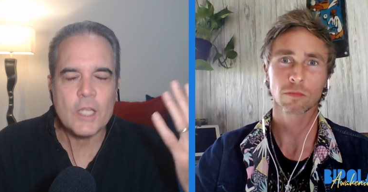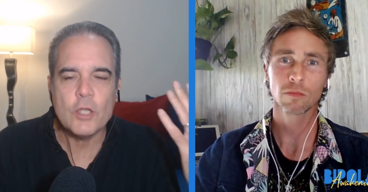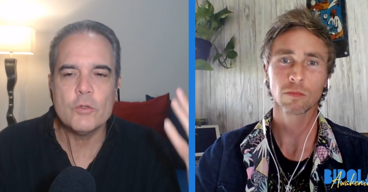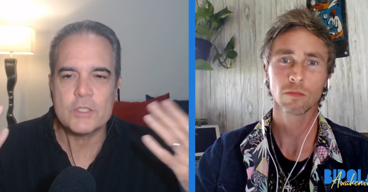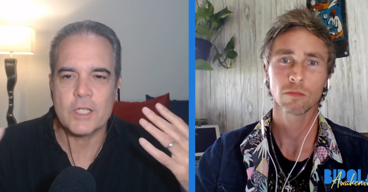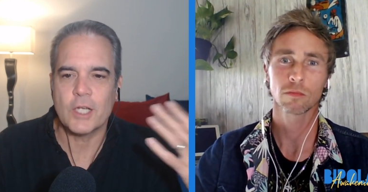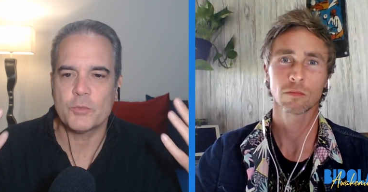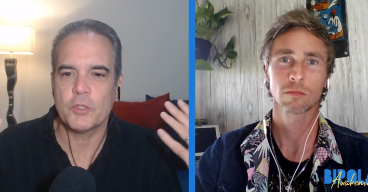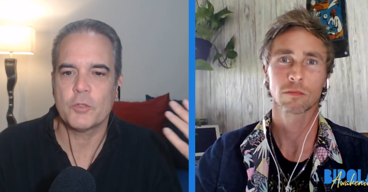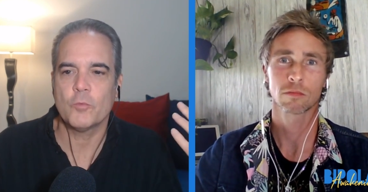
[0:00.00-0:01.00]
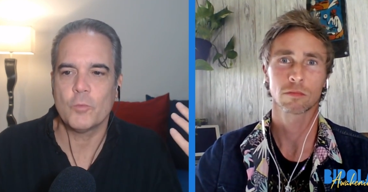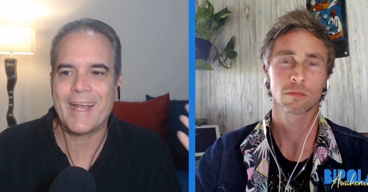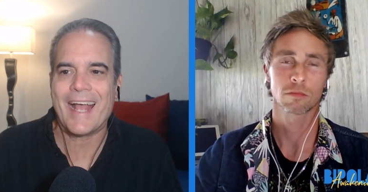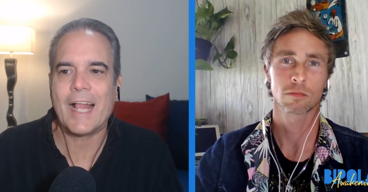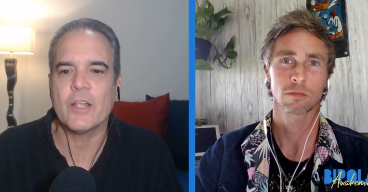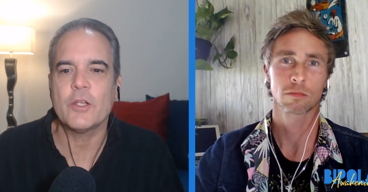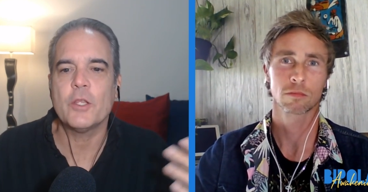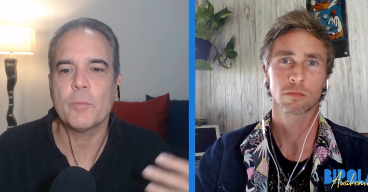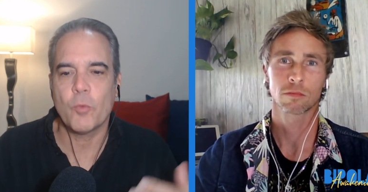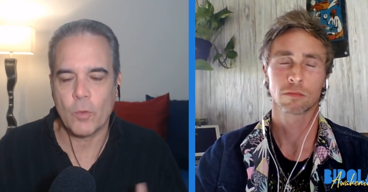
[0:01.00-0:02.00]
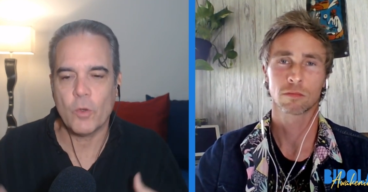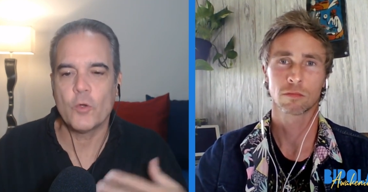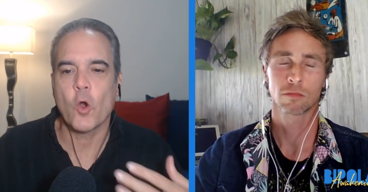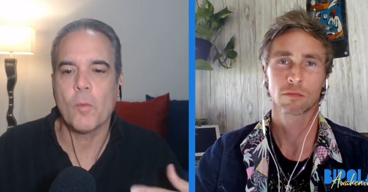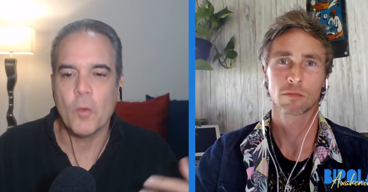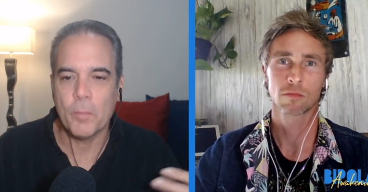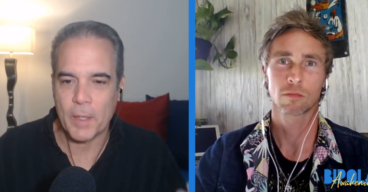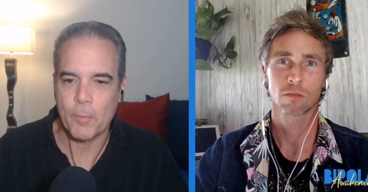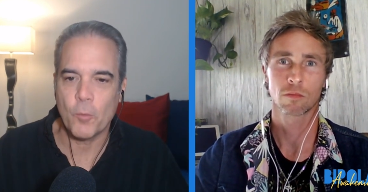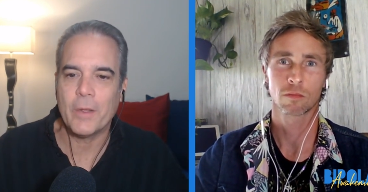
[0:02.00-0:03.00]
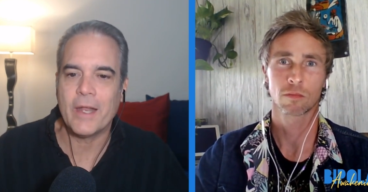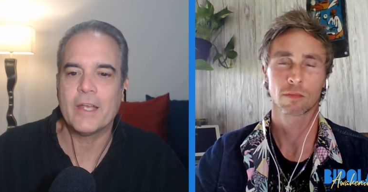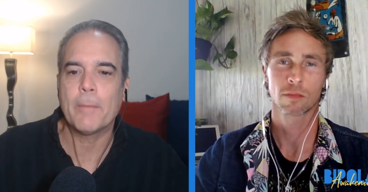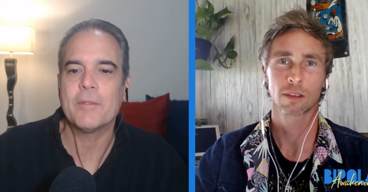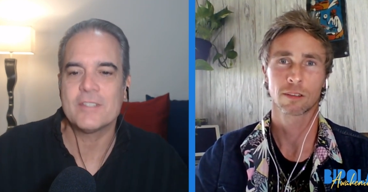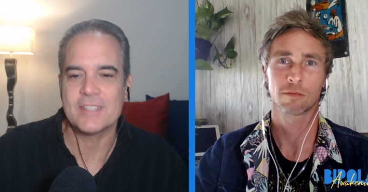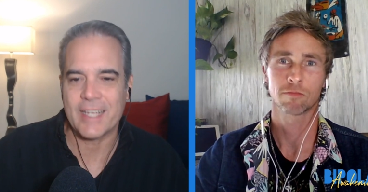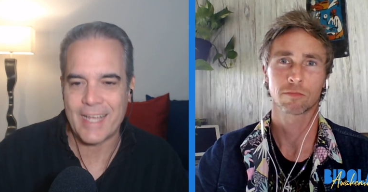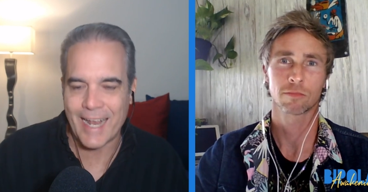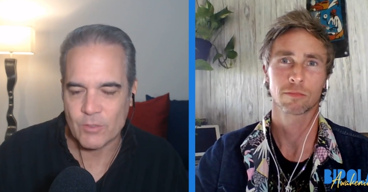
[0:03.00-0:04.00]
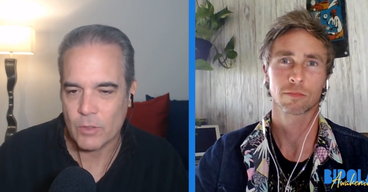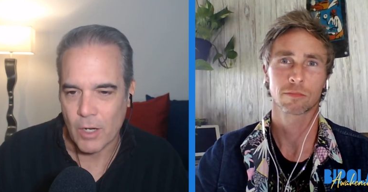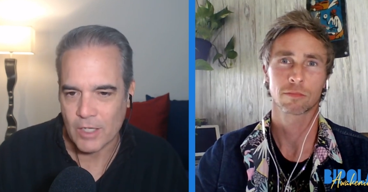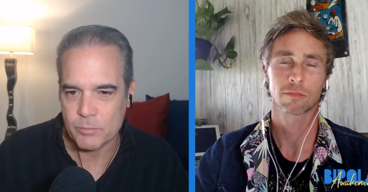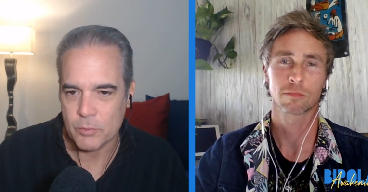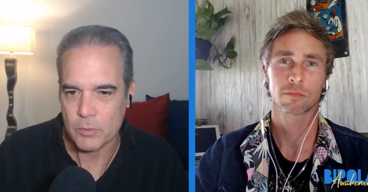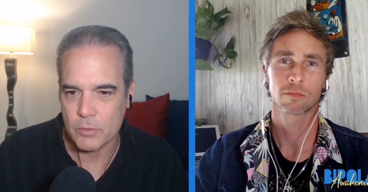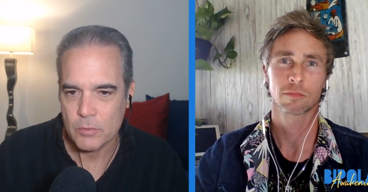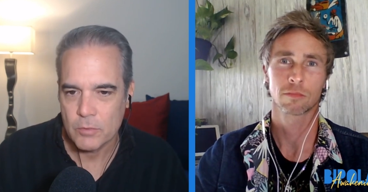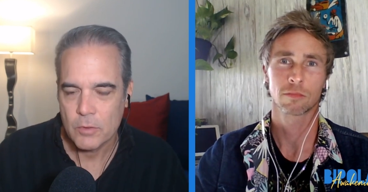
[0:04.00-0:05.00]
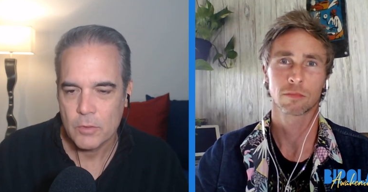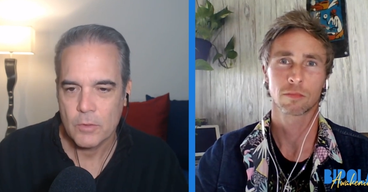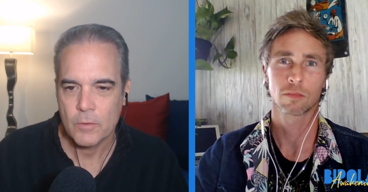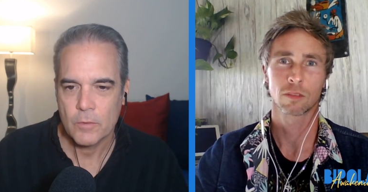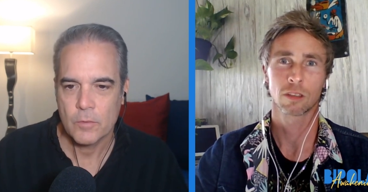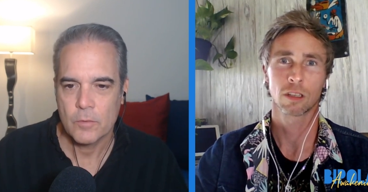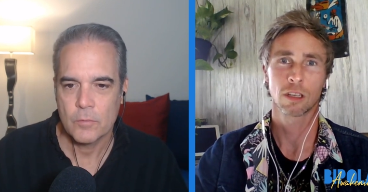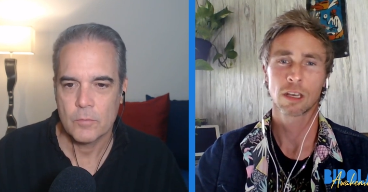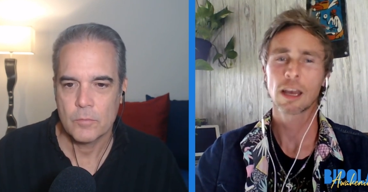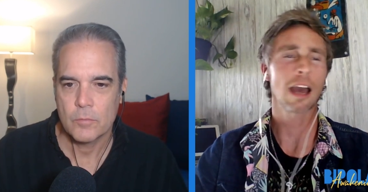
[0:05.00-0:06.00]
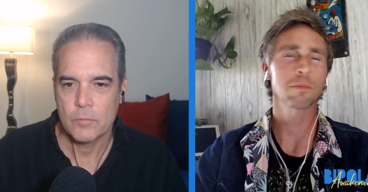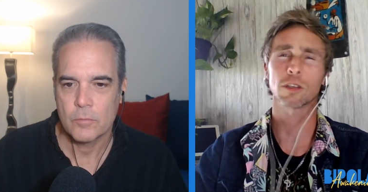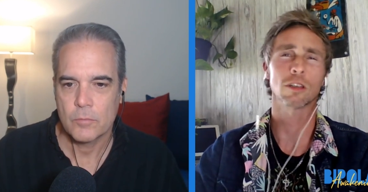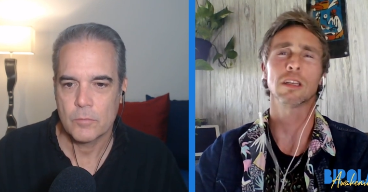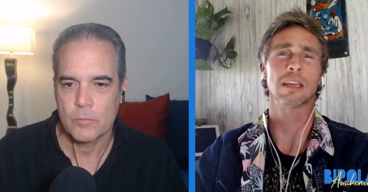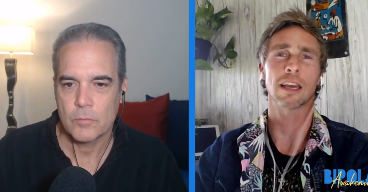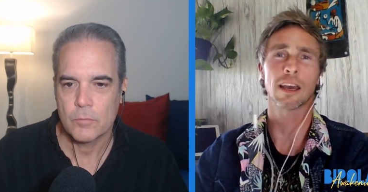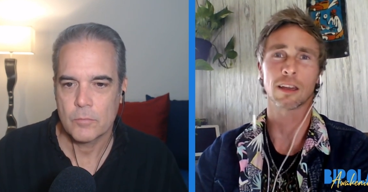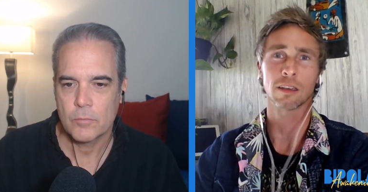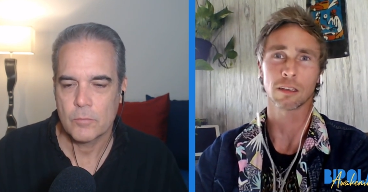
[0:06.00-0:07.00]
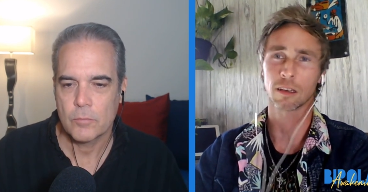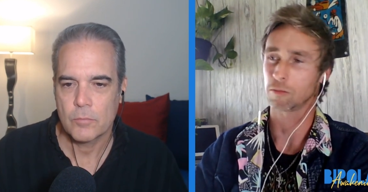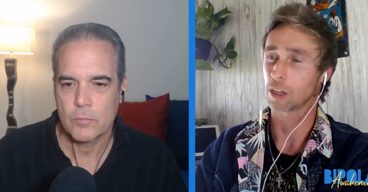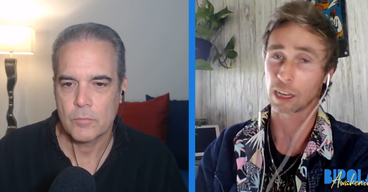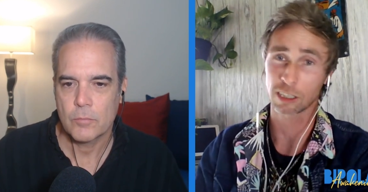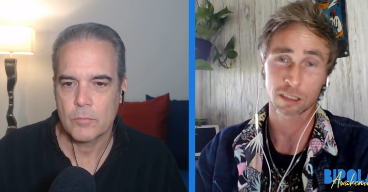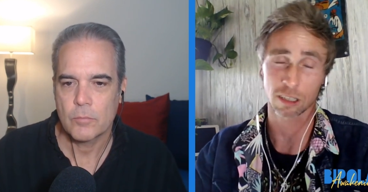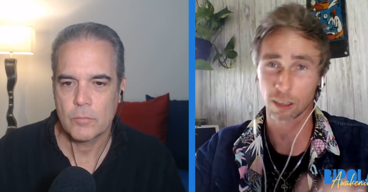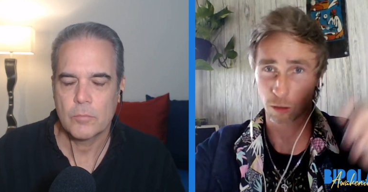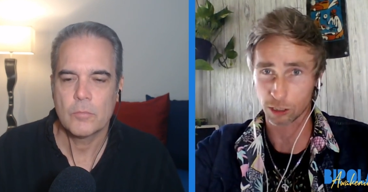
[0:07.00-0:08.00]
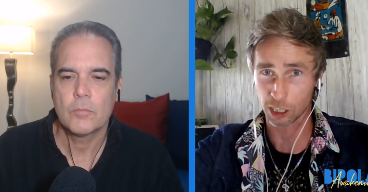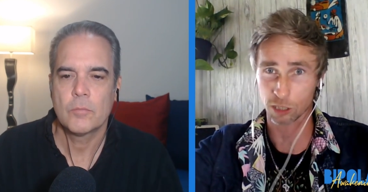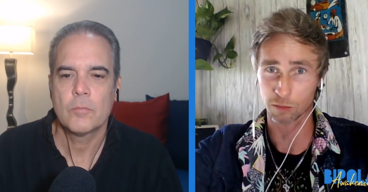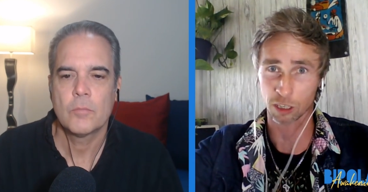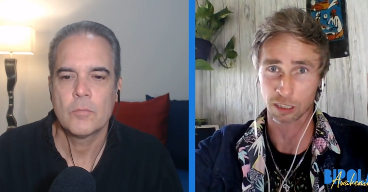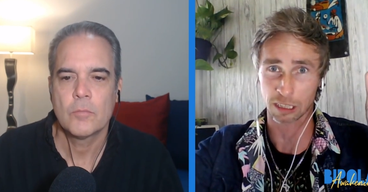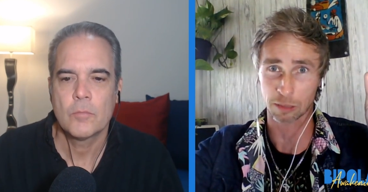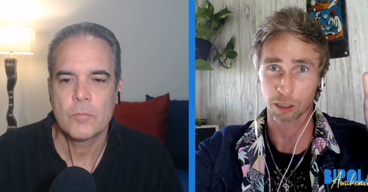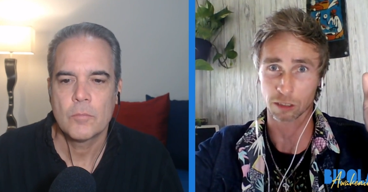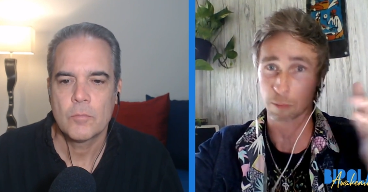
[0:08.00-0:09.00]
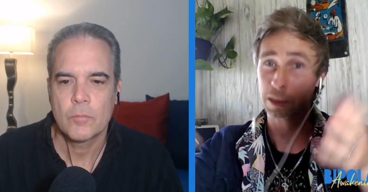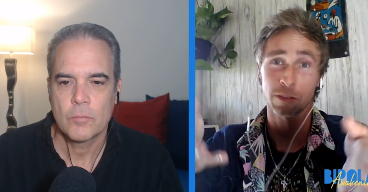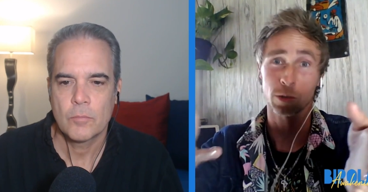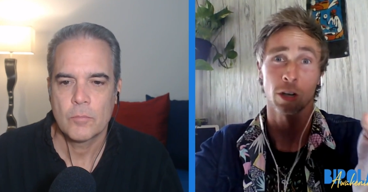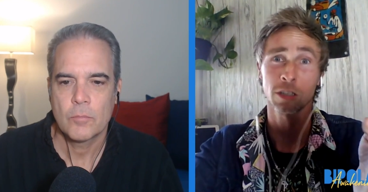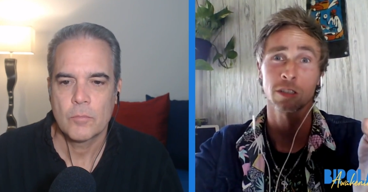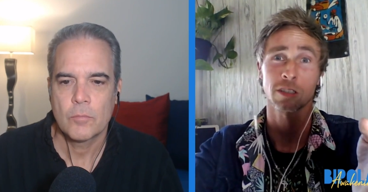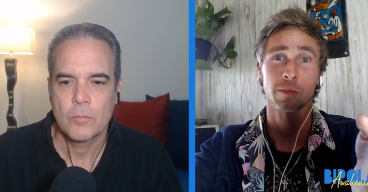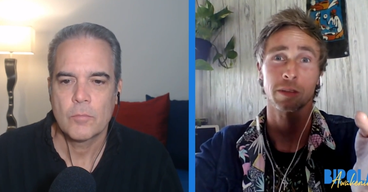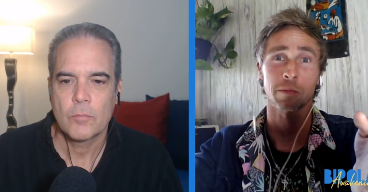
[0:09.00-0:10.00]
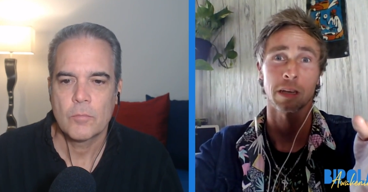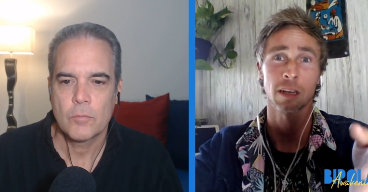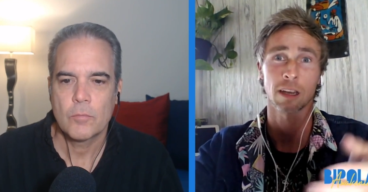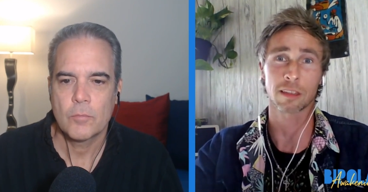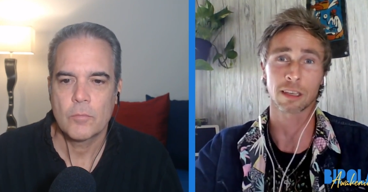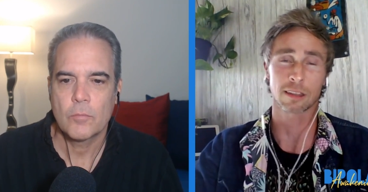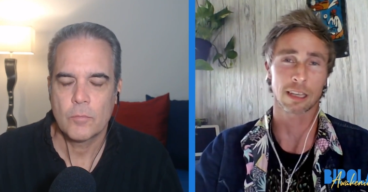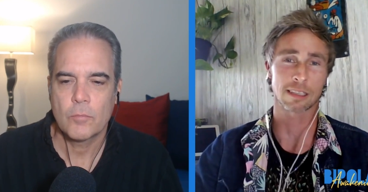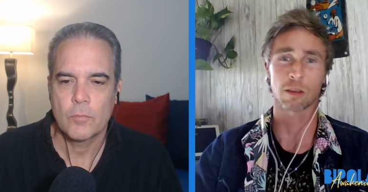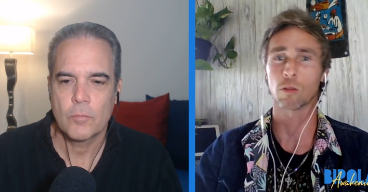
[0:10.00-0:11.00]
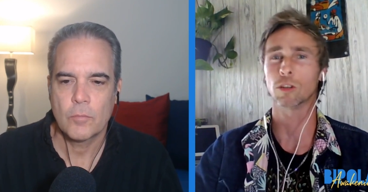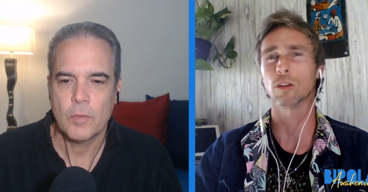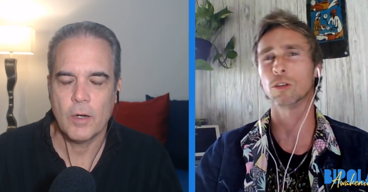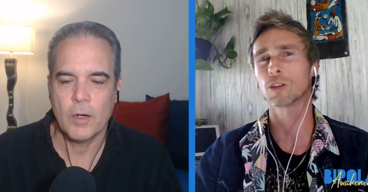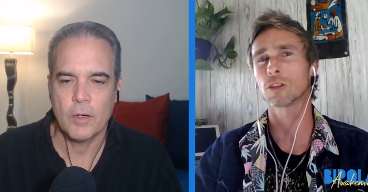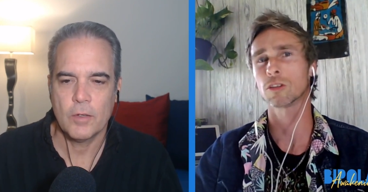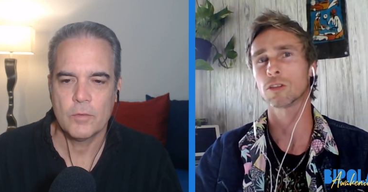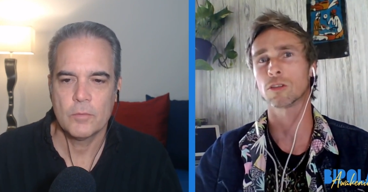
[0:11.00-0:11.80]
Speaker 1: lose touch with reality to the point where normal people would end up in the psychiatric hospital?
Speaker 2: Absolutely. And um, yeah, I just did the quotation marks thing because I believe you're onto something, man. I think they say delusions